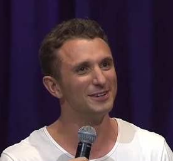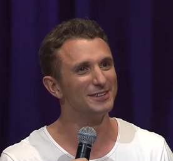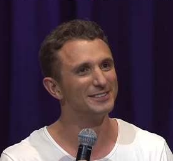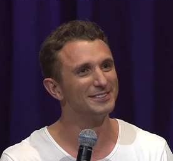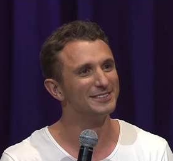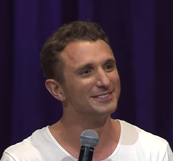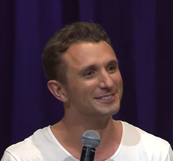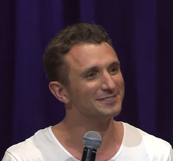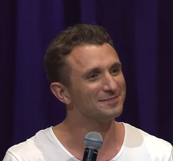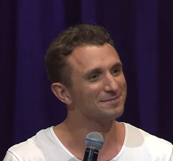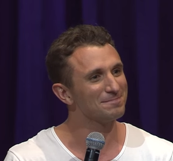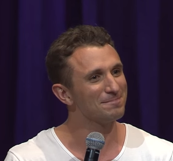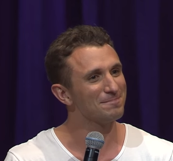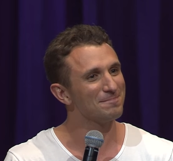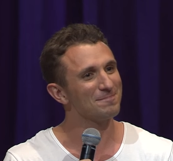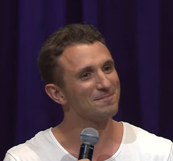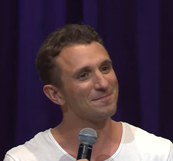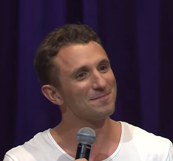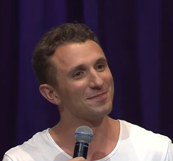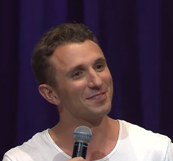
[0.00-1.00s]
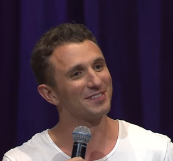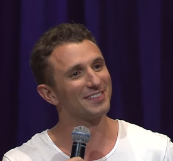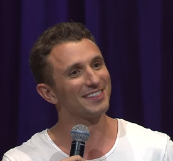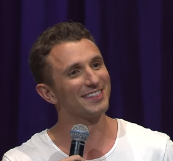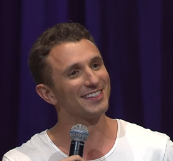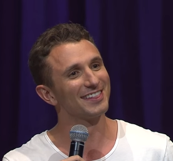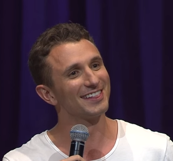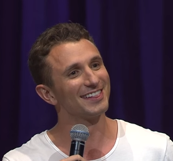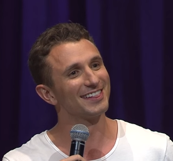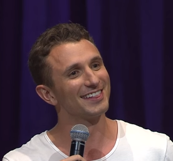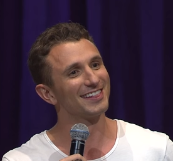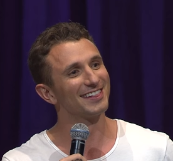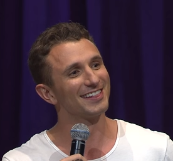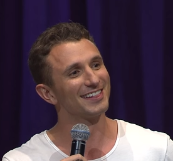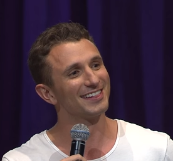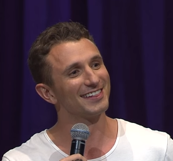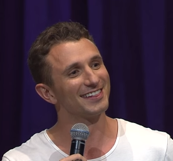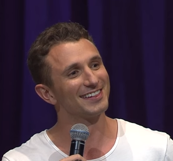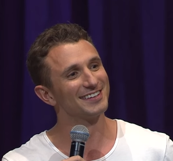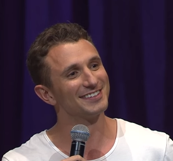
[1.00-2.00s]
Nothing is said.